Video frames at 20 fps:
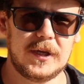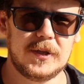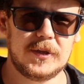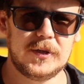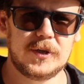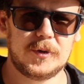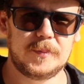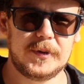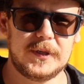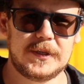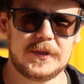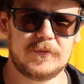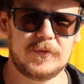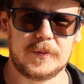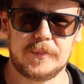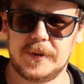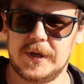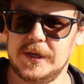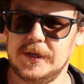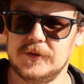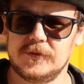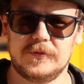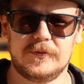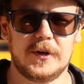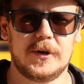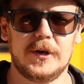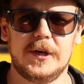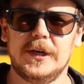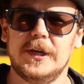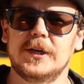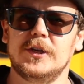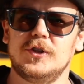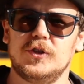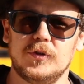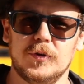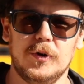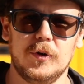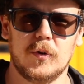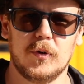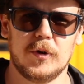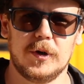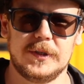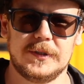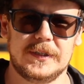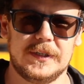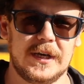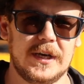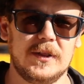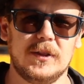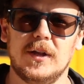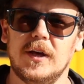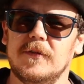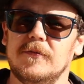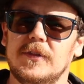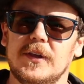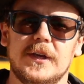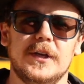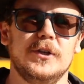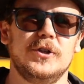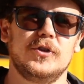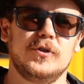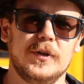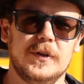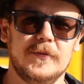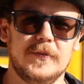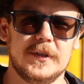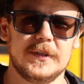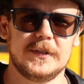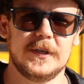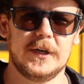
a little bit different. Mine is very history oriented. I love the history of this